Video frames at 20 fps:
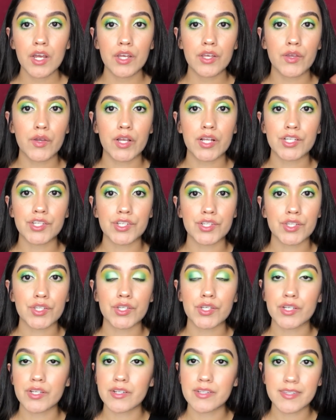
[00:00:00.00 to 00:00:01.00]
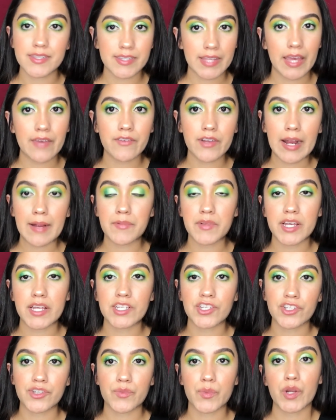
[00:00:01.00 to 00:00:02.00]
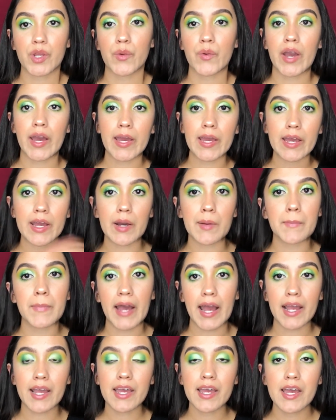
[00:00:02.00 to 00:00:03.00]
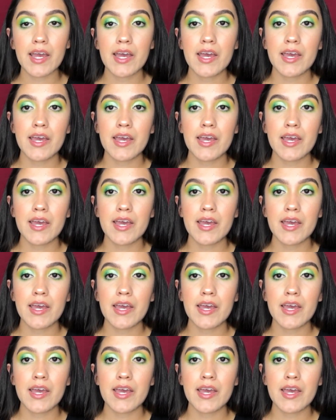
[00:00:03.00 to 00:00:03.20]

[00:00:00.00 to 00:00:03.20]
you can just save your application where you at and come back.